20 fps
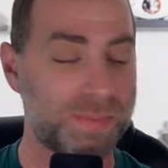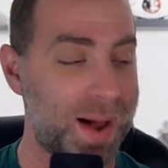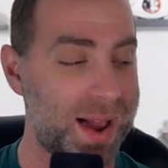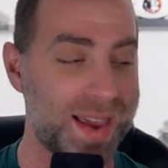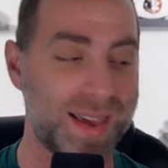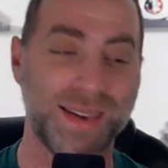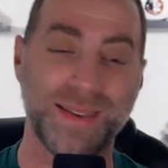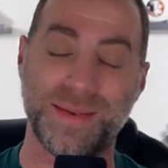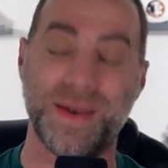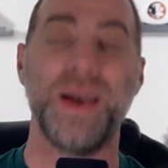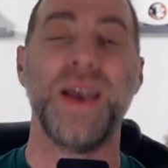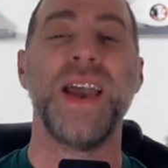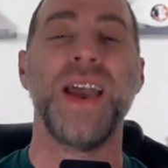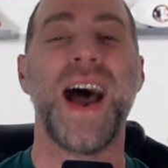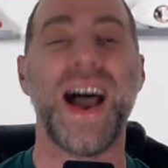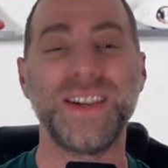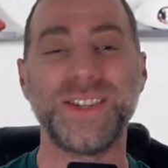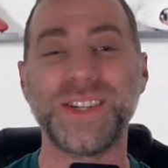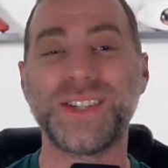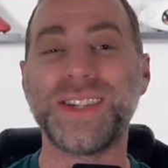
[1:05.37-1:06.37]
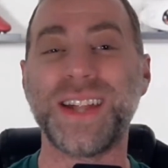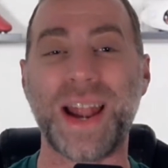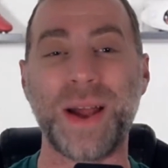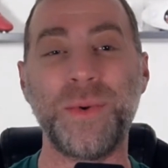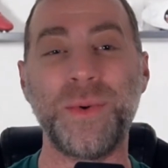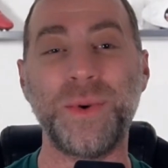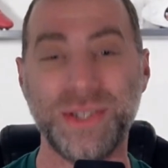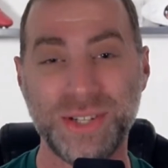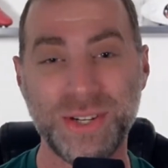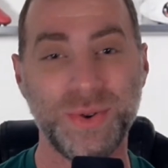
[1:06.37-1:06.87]
this might, I just said
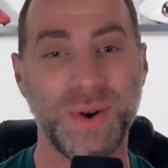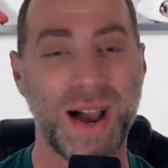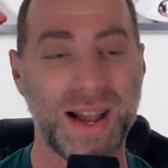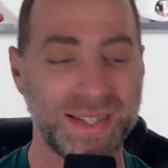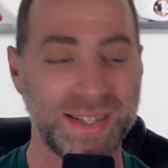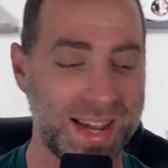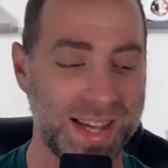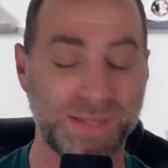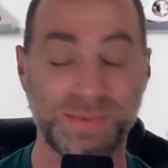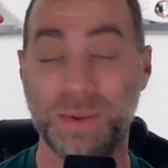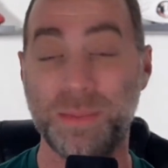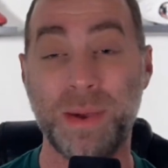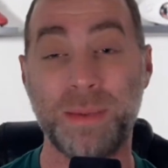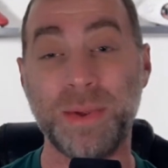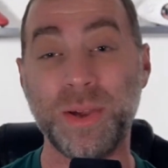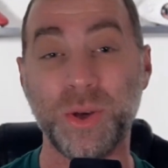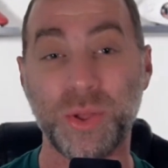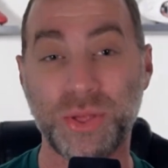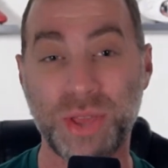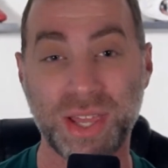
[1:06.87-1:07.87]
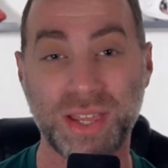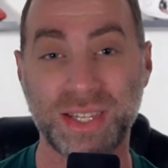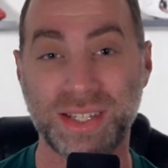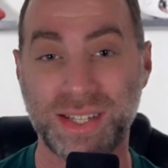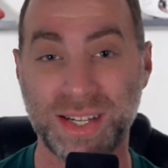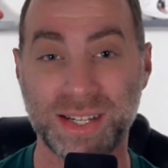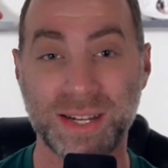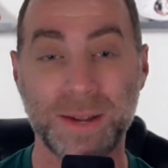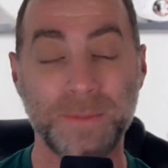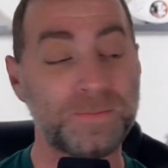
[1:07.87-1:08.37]
I wouldn't do hot takes, but maybe you'll think
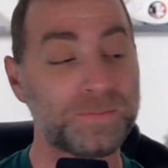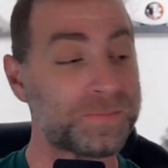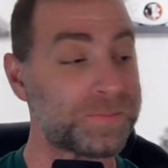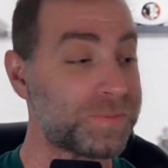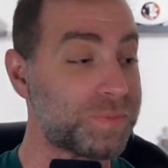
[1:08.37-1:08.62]
this is.